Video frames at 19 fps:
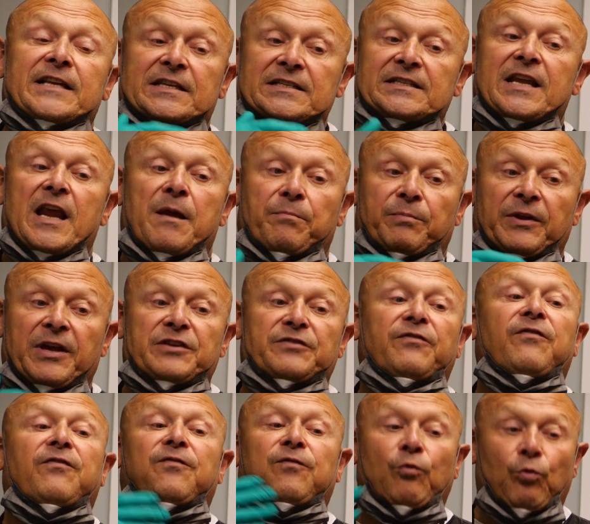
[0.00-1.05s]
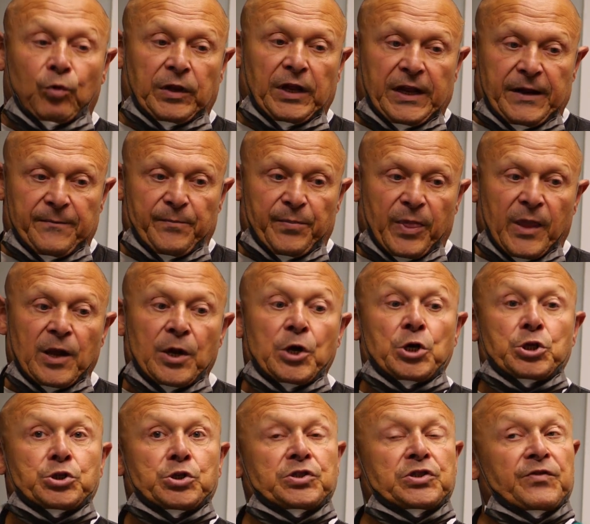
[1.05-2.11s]
doesn't take place fully.
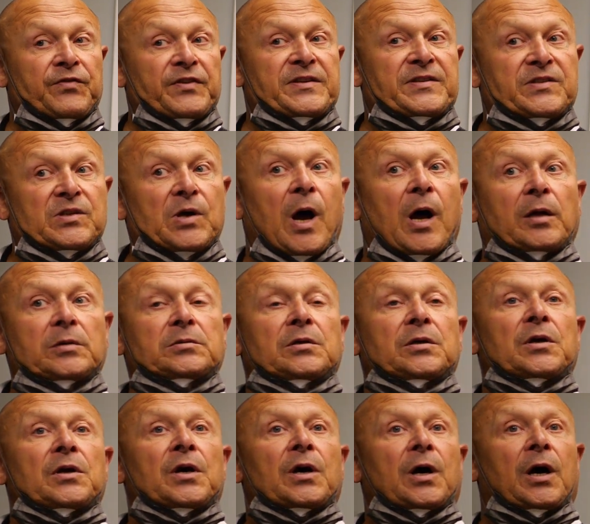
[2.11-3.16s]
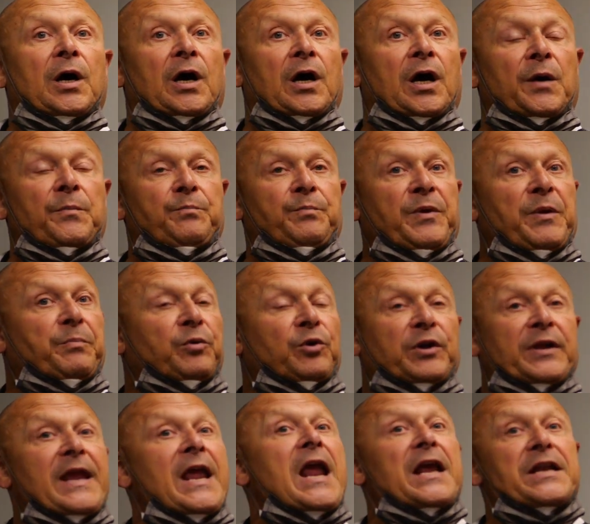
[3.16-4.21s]
So as a result, people
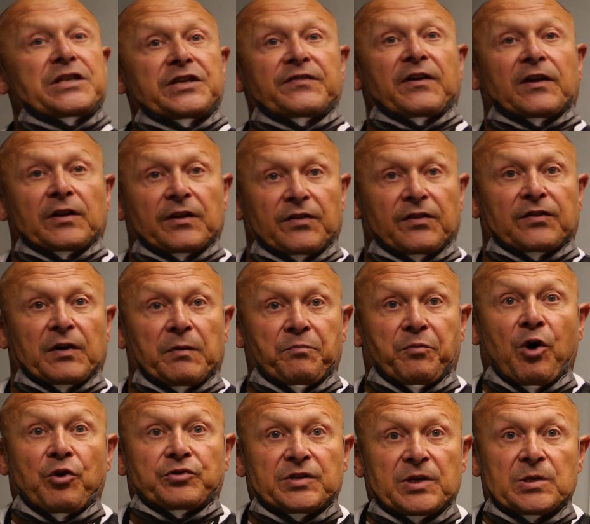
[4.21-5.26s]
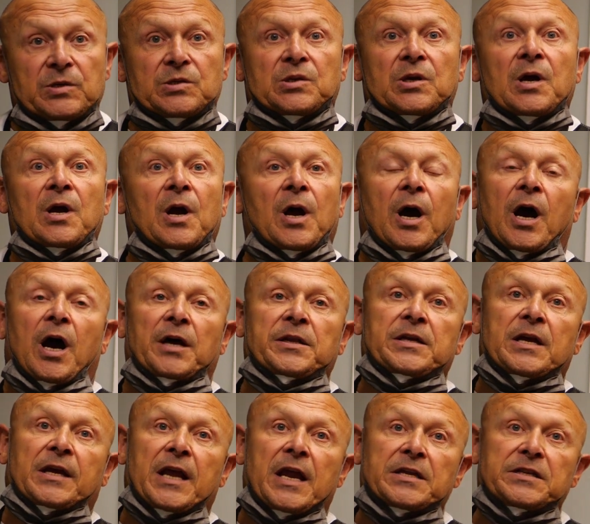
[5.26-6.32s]
can develop thrombosis.
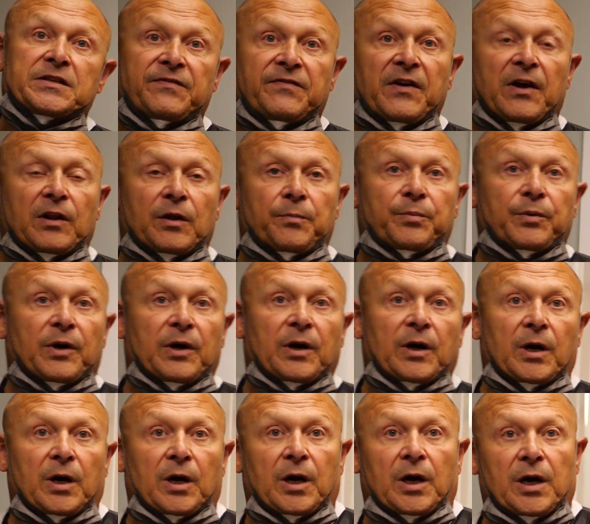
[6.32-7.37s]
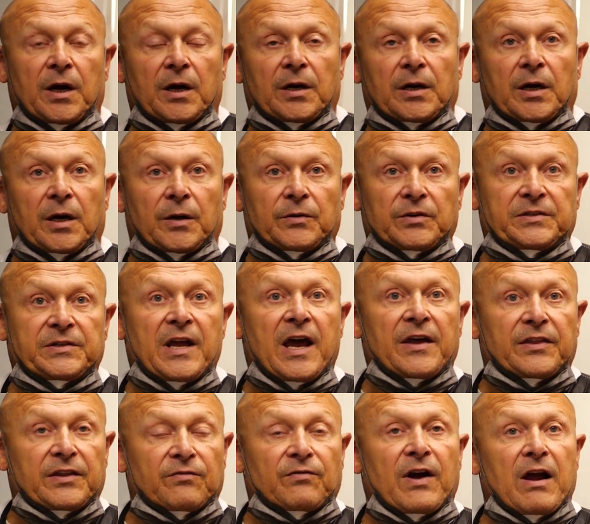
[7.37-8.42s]
They can develop
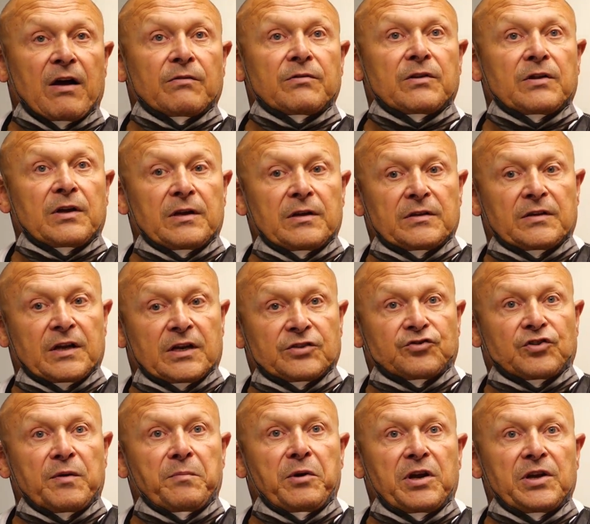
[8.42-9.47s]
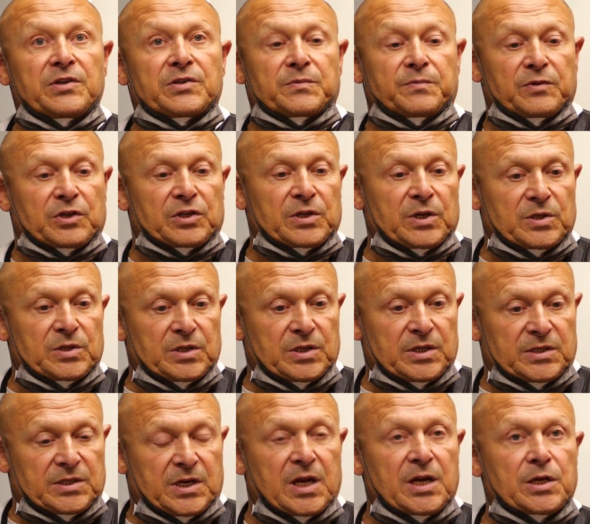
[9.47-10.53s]
death around the extremities.
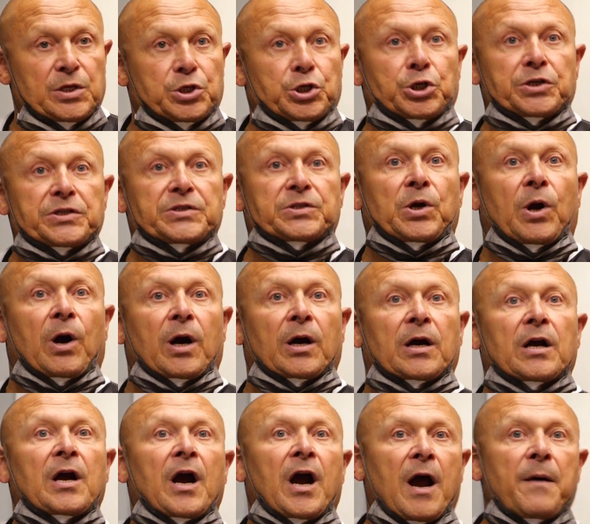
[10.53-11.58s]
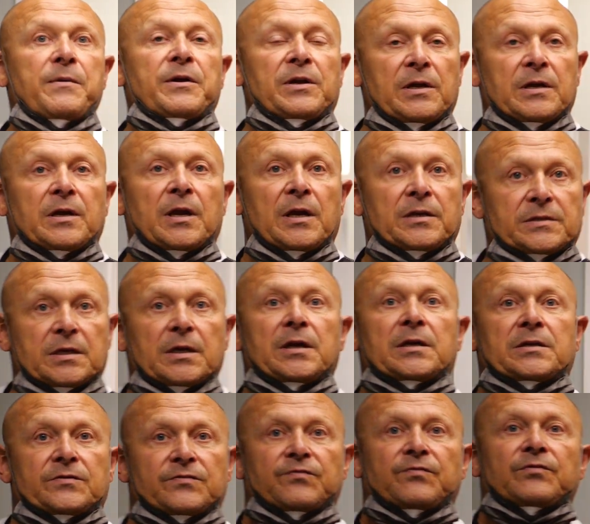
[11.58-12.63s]
The skin turns dark. I mean,
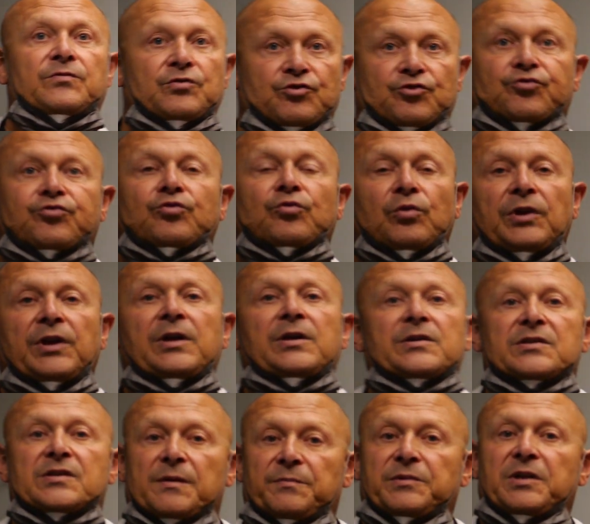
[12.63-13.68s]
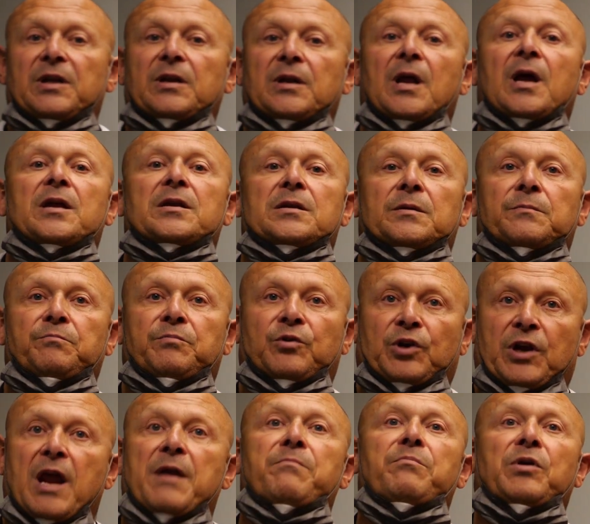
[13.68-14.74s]
it's truly something that
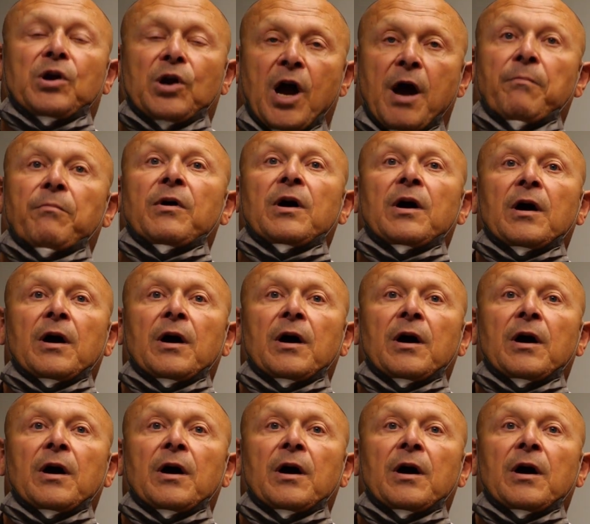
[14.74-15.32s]
can become